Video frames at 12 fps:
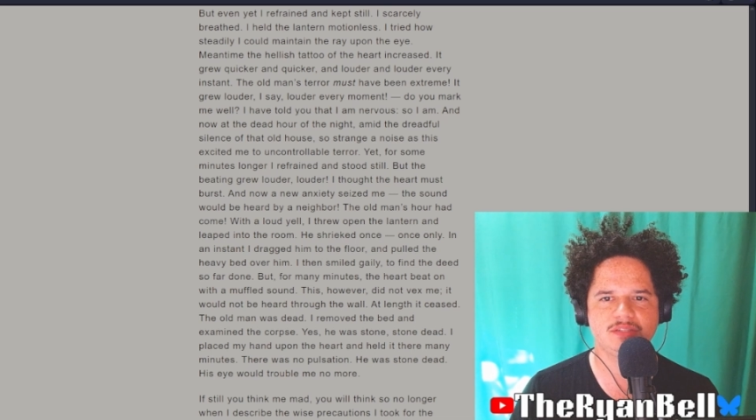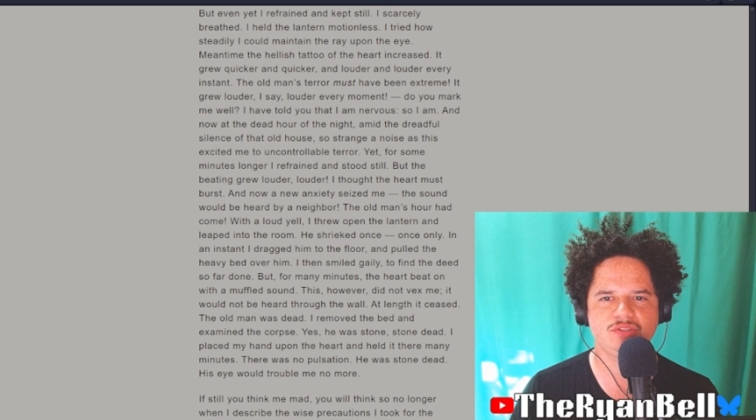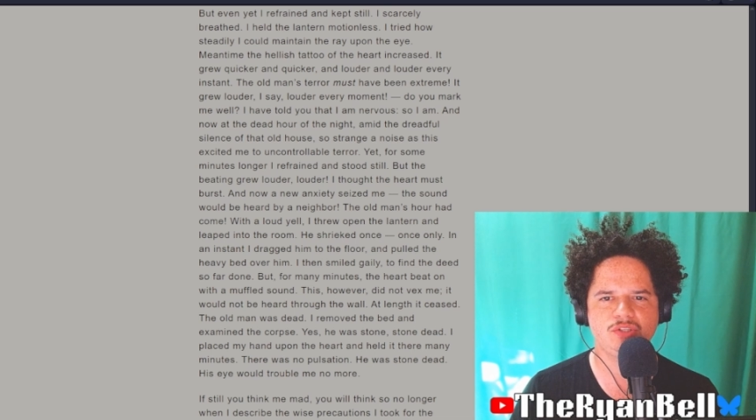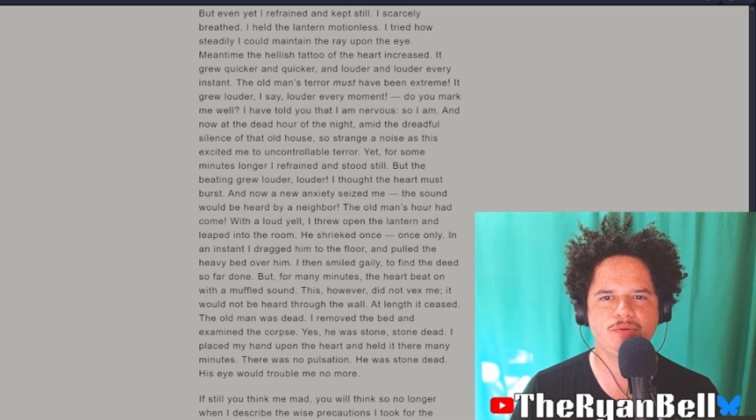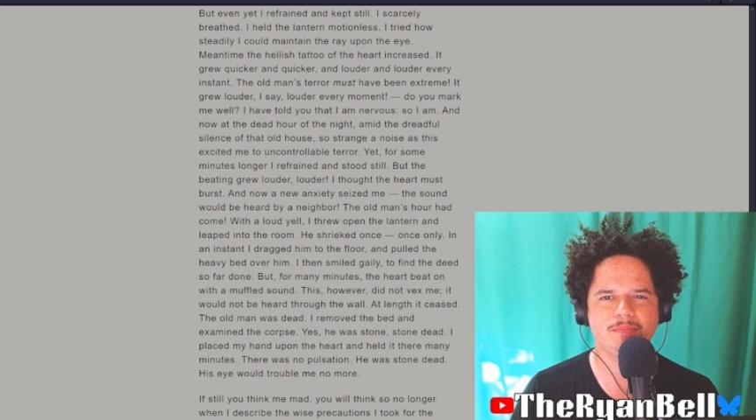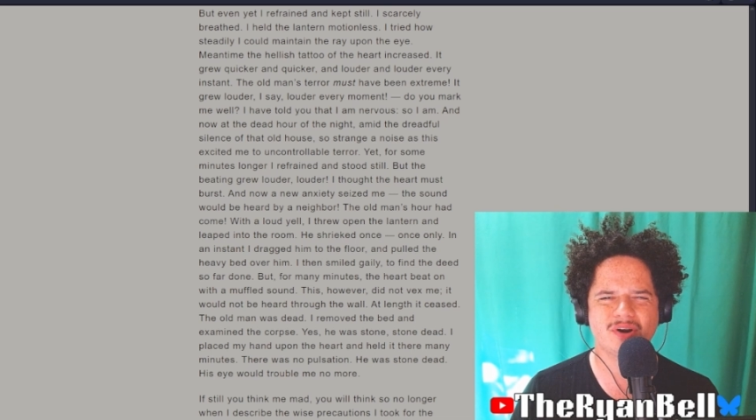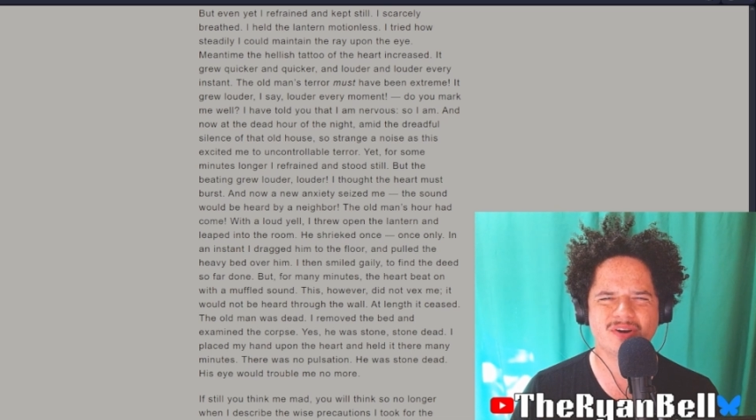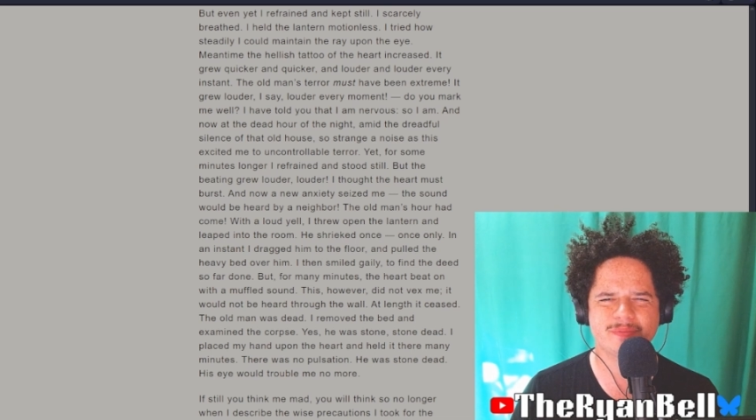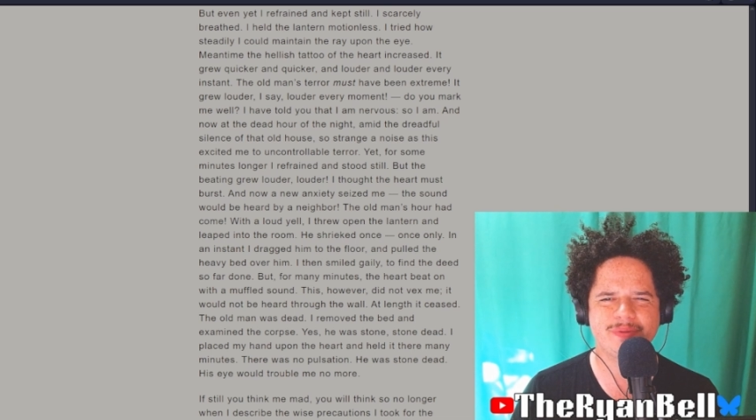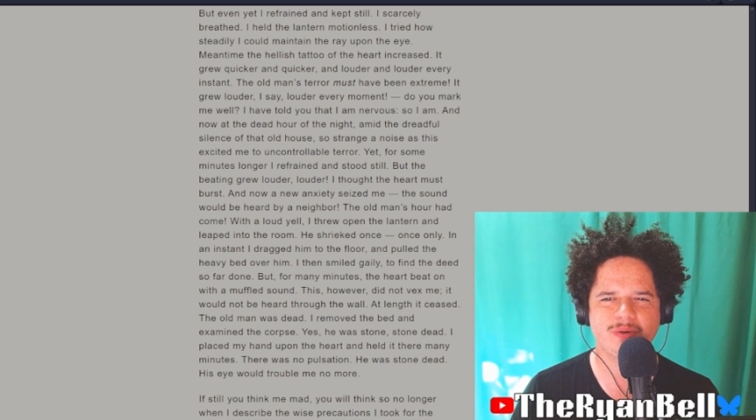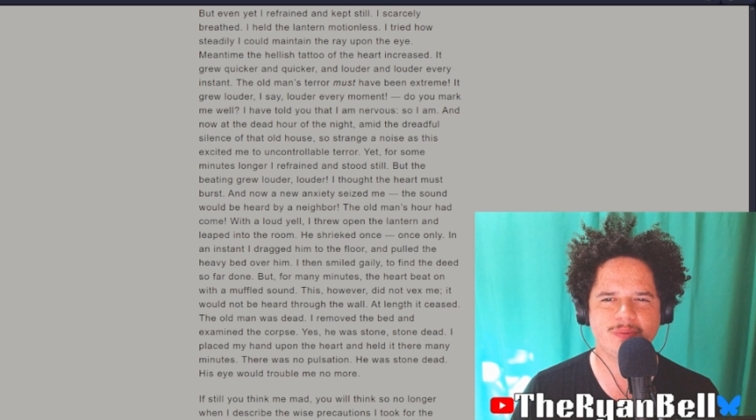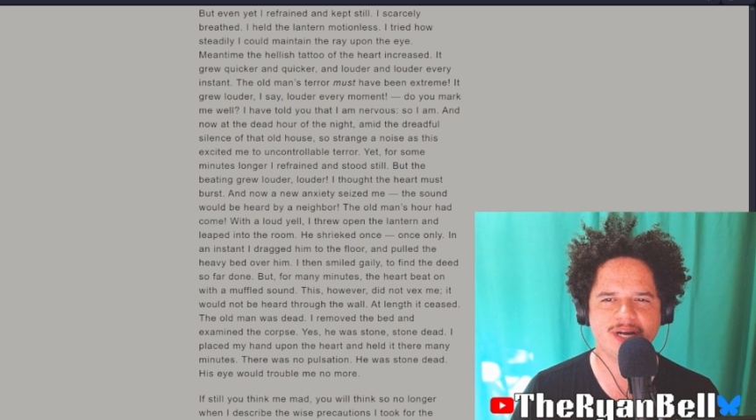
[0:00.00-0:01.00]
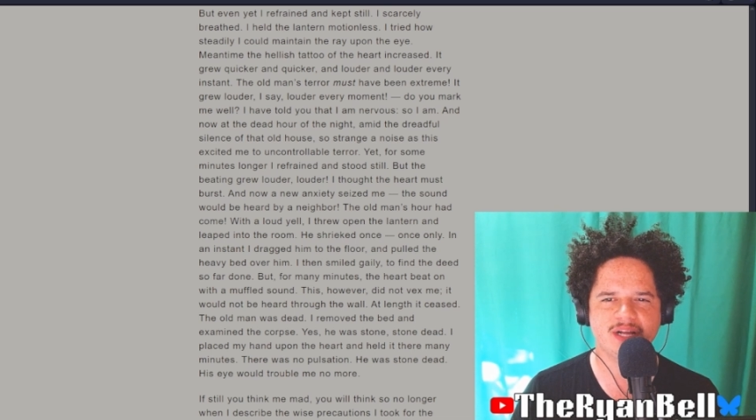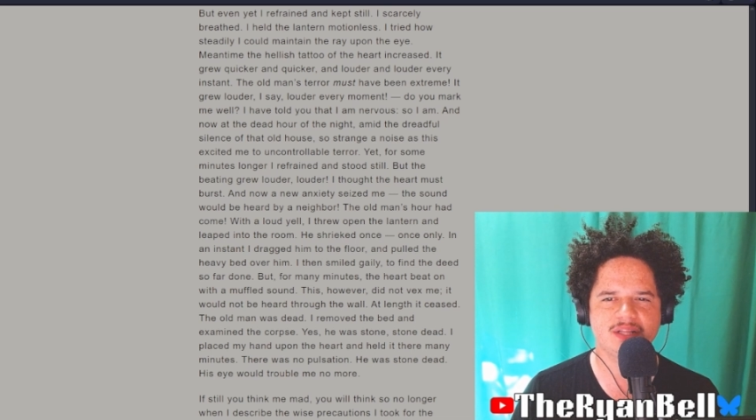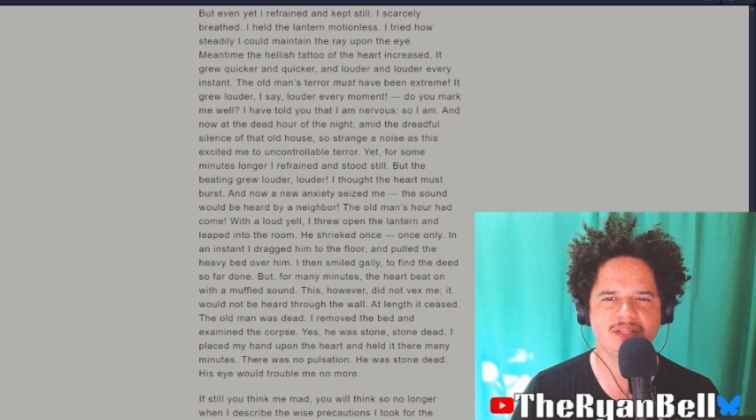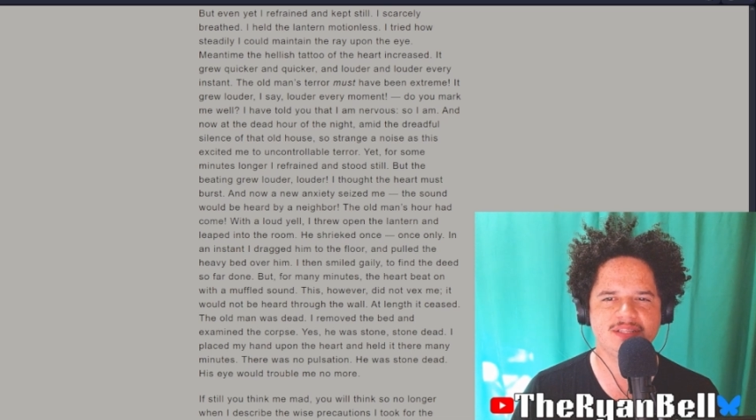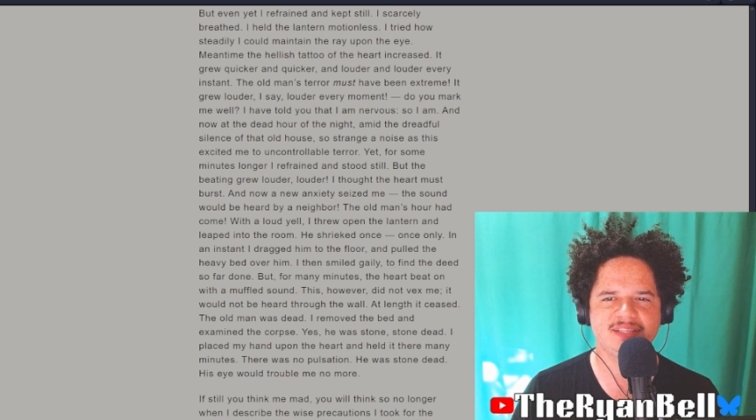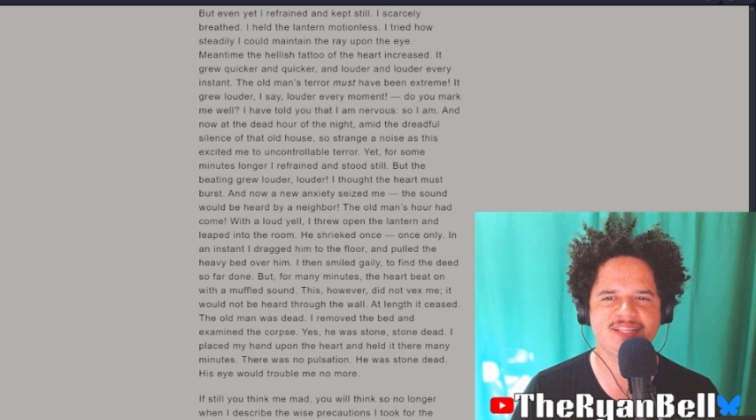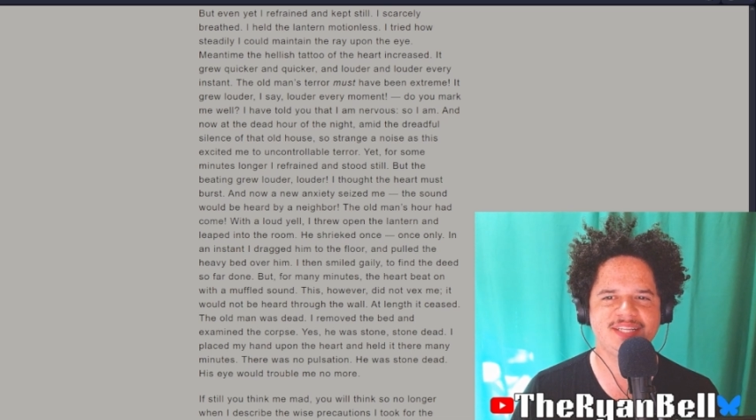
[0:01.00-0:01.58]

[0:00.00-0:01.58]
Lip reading: Do you mark me well?